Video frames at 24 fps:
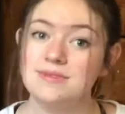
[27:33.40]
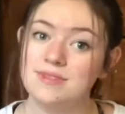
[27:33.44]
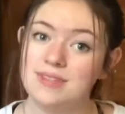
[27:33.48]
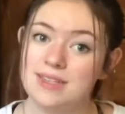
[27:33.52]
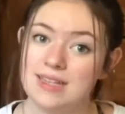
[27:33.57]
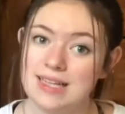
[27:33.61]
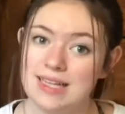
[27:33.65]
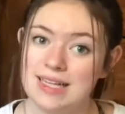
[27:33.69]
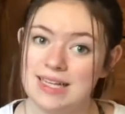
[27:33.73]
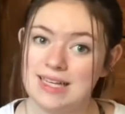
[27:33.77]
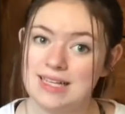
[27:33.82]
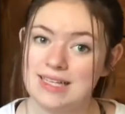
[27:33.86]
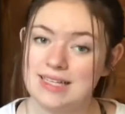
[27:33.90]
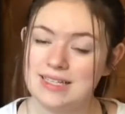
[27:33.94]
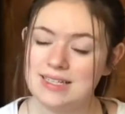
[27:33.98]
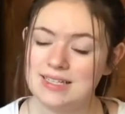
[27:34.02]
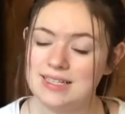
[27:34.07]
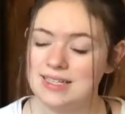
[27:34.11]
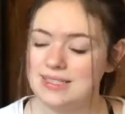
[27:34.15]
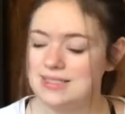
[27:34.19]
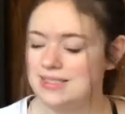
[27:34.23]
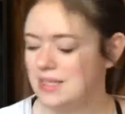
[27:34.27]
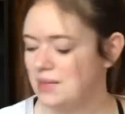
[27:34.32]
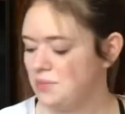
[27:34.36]
Like
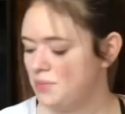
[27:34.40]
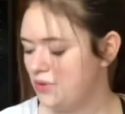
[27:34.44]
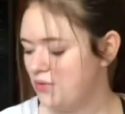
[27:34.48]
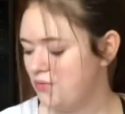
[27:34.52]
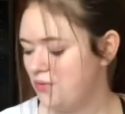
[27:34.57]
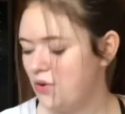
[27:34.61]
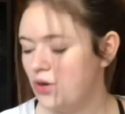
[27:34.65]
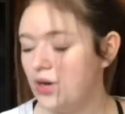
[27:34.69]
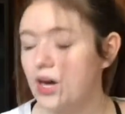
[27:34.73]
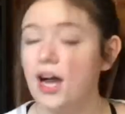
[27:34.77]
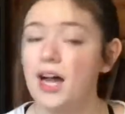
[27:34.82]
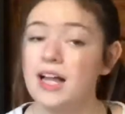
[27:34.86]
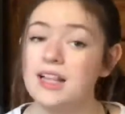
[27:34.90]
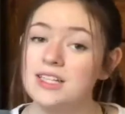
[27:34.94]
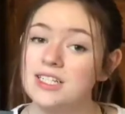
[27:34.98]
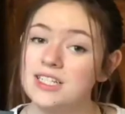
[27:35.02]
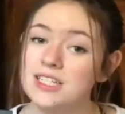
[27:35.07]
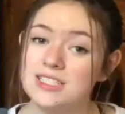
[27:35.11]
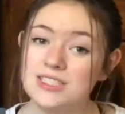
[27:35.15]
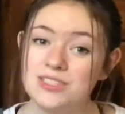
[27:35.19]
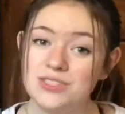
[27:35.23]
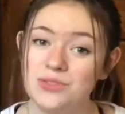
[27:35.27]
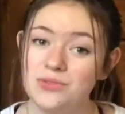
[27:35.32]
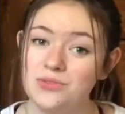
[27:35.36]
I said before, there
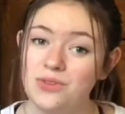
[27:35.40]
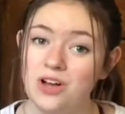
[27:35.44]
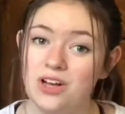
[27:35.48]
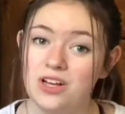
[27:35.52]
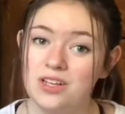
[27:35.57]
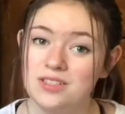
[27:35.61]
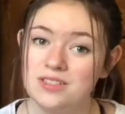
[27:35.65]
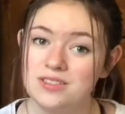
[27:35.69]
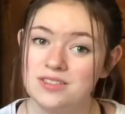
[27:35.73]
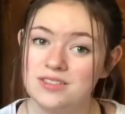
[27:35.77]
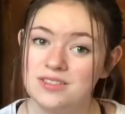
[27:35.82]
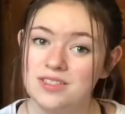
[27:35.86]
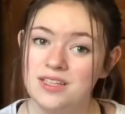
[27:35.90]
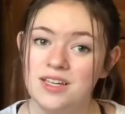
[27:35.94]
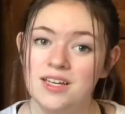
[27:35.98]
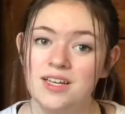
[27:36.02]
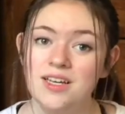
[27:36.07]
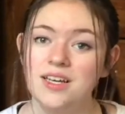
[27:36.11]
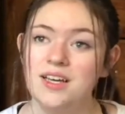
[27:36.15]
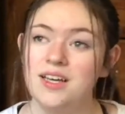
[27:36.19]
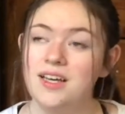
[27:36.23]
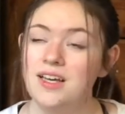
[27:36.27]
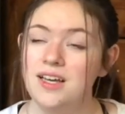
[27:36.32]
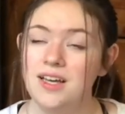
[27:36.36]
is no loss.
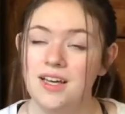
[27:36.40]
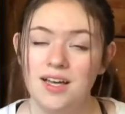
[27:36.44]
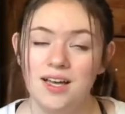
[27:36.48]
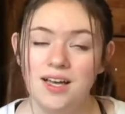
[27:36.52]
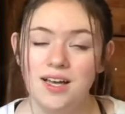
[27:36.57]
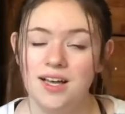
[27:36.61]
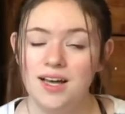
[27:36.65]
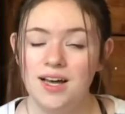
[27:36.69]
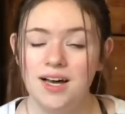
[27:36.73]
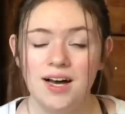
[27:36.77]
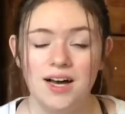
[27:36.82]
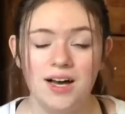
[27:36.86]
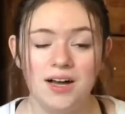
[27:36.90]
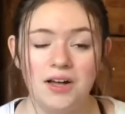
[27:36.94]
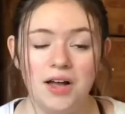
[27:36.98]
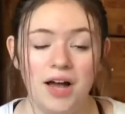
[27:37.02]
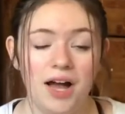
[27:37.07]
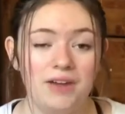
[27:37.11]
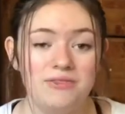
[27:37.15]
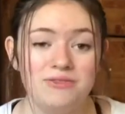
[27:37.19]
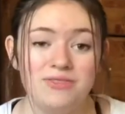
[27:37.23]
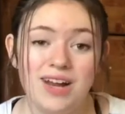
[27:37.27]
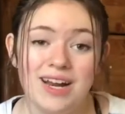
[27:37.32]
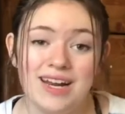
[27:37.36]

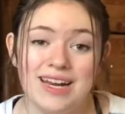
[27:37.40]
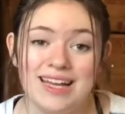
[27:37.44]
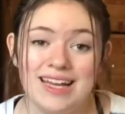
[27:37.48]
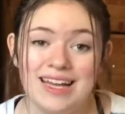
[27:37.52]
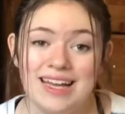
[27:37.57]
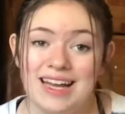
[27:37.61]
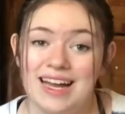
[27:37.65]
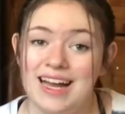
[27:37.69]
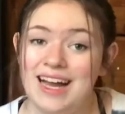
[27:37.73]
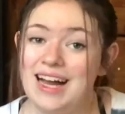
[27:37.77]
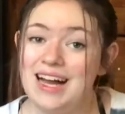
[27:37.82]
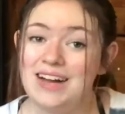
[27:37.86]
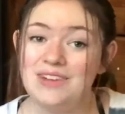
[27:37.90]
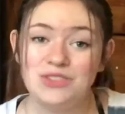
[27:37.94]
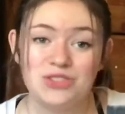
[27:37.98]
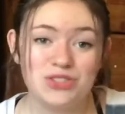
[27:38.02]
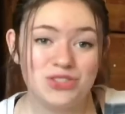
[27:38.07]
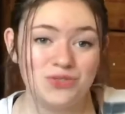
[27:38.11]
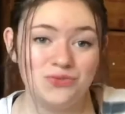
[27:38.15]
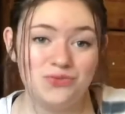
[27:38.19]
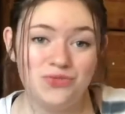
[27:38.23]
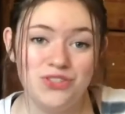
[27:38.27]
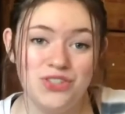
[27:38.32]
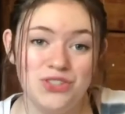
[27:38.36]
I've read it, I was
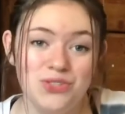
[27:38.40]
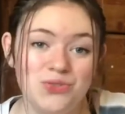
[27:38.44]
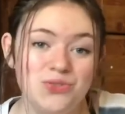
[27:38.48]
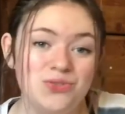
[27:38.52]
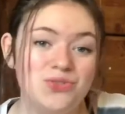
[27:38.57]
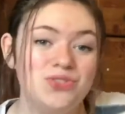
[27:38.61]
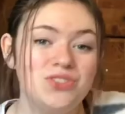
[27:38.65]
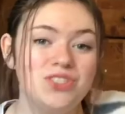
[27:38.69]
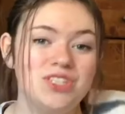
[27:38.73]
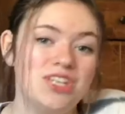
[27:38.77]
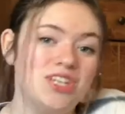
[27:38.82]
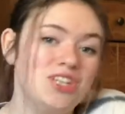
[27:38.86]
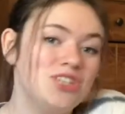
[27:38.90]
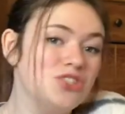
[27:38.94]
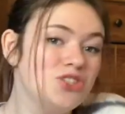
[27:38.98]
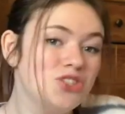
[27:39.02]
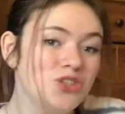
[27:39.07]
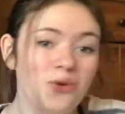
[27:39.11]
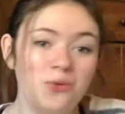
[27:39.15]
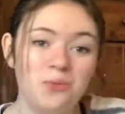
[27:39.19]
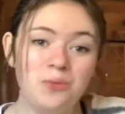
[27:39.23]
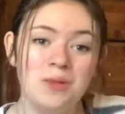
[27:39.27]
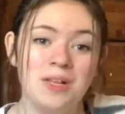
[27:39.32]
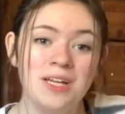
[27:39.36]
confused. I
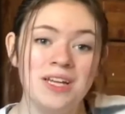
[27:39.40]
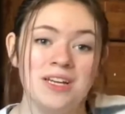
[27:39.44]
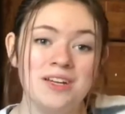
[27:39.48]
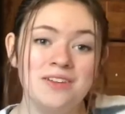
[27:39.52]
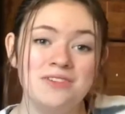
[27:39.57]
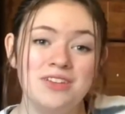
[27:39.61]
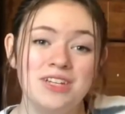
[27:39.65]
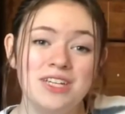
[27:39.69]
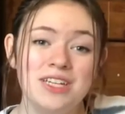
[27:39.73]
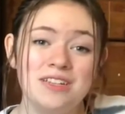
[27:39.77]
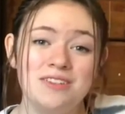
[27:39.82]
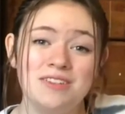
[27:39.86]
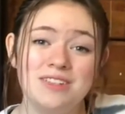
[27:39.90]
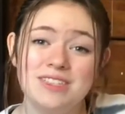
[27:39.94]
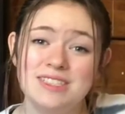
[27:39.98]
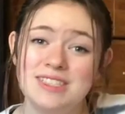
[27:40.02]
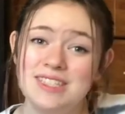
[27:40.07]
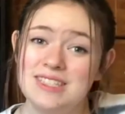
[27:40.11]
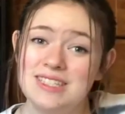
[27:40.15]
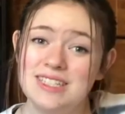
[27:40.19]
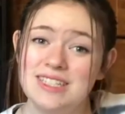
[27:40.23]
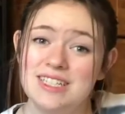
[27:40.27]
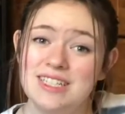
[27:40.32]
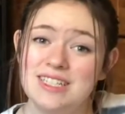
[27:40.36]
don't plan on reading the rest of
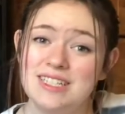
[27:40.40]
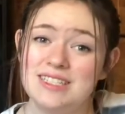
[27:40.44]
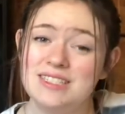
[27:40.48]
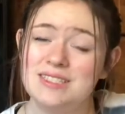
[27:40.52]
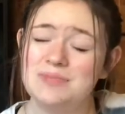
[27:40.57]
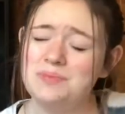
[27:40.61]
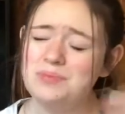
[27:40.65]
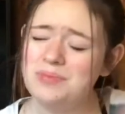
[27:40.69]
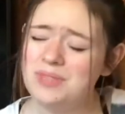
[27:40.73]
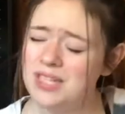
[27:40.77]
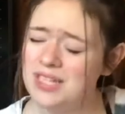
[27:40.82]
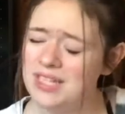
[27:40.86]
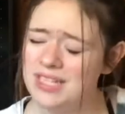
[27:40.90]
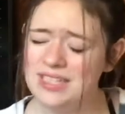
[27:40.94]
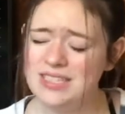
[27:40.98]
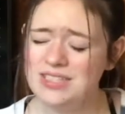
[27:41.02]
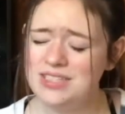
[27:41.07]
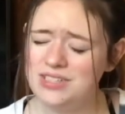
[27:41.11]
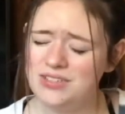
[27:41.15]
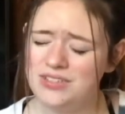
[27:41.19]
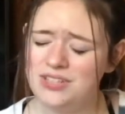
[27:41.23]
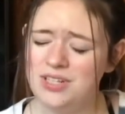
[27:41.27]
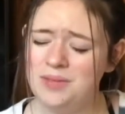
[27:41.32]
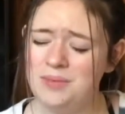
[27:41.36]
the series. Please
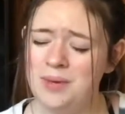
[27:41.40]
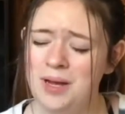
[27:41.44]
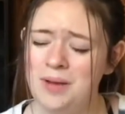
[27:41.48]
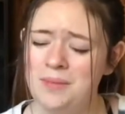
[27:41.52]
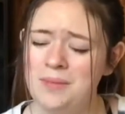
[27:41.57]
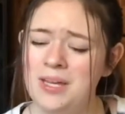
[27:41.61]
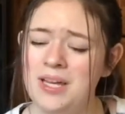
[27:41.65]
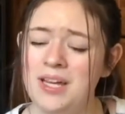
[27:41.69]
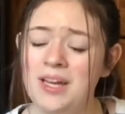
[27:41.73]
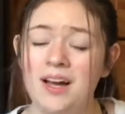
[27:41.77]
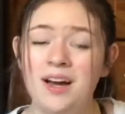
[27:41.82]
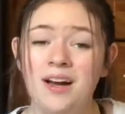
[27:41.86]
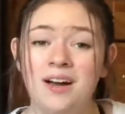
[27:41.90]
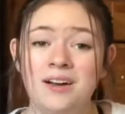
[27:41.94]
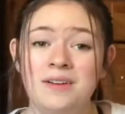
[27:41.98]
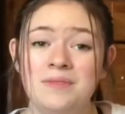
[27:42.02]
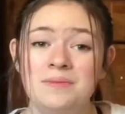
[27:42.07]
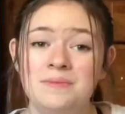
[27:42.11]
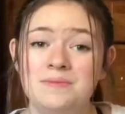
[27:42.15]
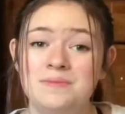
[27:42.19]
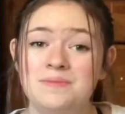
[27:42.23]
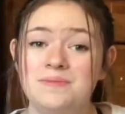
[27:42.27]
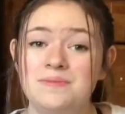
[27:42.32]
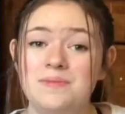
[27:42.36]
don't come at me.
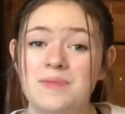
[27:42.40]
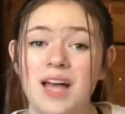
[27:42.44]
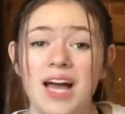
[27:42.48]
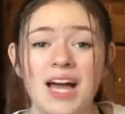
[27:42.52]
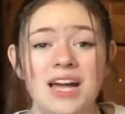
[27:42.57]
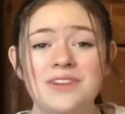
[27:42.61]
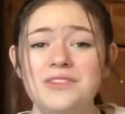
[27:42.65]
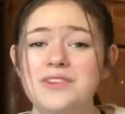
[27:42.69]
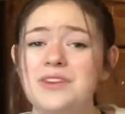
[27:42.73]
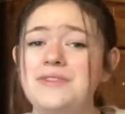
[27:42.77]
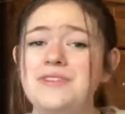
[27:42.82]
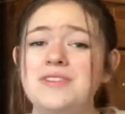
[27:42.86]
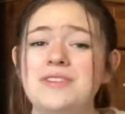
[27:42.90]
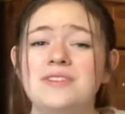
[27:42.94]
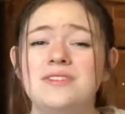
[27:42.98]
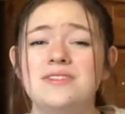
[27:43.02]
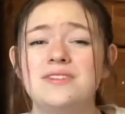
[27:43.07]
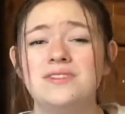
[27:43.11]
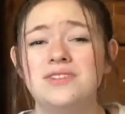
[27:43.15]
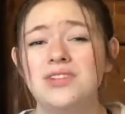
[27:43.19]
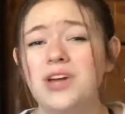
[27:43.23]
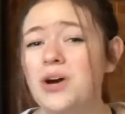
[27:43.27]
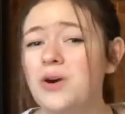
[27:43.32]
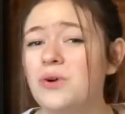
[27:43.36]
I don't even
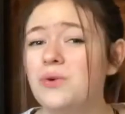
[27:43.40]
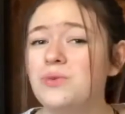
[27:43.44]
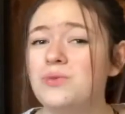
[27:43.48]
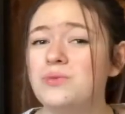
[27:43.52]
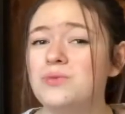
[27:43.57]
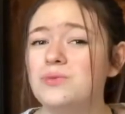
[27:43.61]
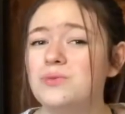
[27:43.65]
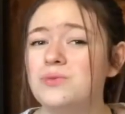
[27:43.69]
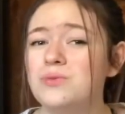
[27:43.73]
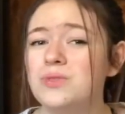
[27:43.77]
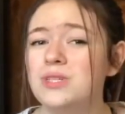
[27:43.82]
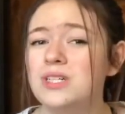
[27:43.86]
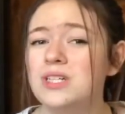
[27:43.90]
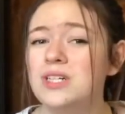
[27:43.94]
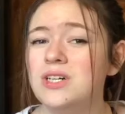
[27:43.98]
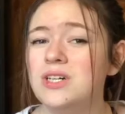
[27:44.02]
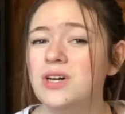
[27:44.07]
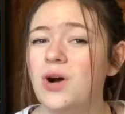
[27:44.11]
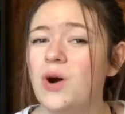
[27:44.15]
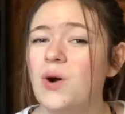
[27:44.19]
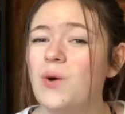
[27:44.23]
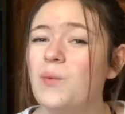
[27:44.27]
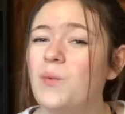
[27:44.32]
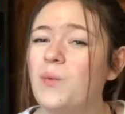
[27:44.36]
know
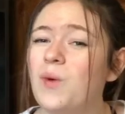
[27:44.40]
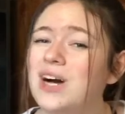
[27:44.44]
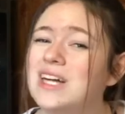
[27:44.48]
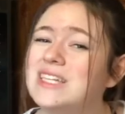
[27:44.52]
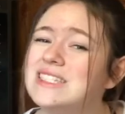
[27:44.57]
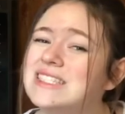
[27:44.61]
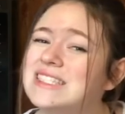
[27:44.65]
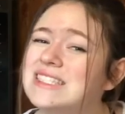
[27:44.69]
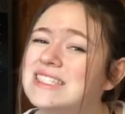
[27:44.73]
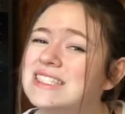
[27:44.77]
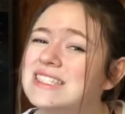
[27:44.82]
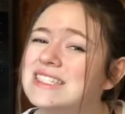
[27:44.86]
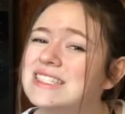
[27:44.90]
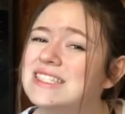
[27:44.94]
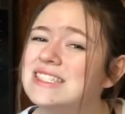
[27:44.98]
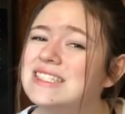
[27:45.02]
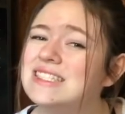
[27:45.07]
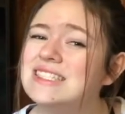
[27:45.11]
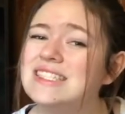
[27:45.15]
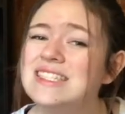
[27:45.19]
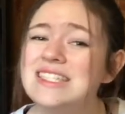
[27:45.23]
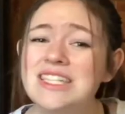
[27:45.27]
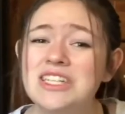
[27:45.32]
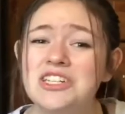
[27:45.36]
what
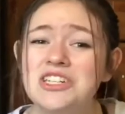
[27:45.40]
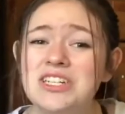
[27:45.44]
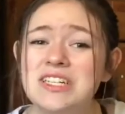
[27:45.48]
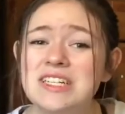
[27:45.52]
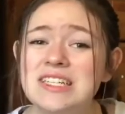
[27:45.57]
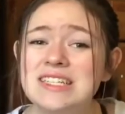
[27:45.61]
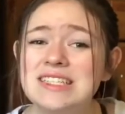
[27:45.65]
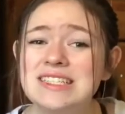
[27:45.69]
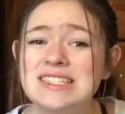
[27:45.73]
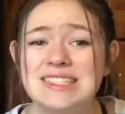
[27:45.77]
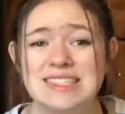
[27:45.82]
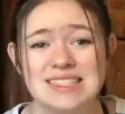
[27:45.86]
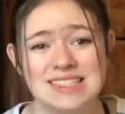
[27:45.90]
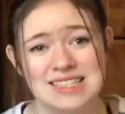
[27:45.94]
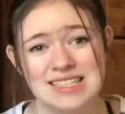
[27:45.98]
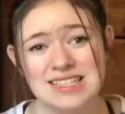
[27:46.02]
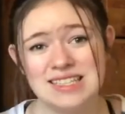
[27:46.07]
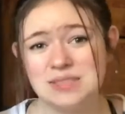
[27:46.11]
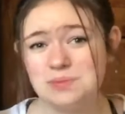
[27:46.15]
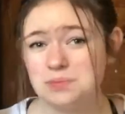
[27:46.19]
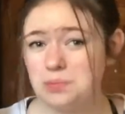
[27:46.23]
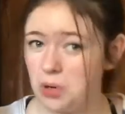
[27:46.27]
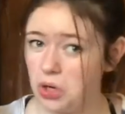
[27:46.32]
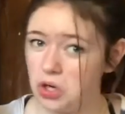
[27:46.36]
series this
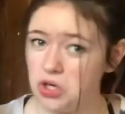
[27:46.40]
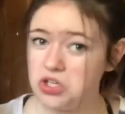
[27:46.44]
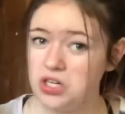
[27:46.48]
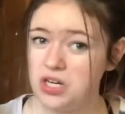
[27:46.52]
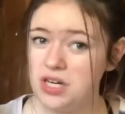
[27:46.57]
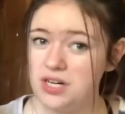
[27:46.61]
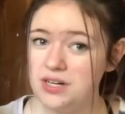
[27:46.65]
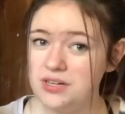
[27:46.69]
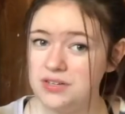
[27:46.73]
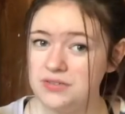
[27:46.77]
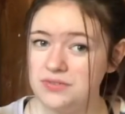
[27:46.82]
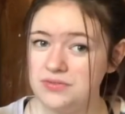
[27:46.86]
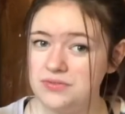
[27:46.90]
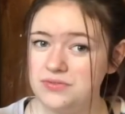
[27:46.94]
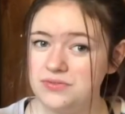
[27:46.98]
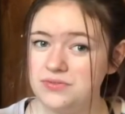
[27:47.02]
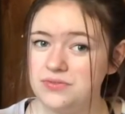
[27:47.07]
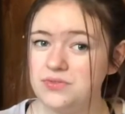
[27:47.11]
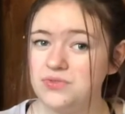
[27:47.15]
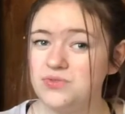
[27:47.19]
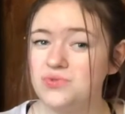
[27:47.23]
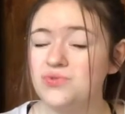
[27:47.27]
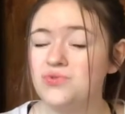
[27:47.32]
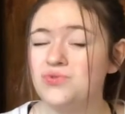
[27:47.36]
is part of,
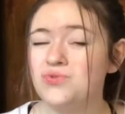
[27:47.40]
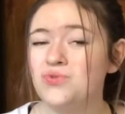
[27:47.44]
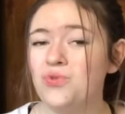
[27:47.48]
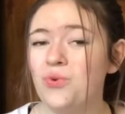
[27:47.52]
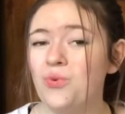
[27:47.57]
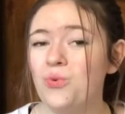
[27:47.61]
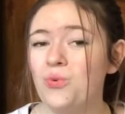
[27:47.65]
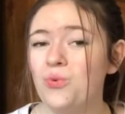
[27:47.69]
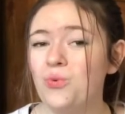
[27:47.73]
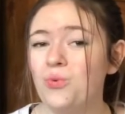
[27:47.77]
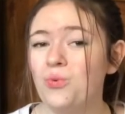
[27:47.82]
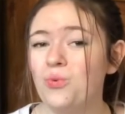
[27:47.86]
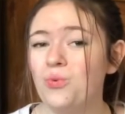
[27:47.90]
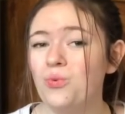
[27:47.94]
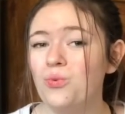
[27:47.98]
so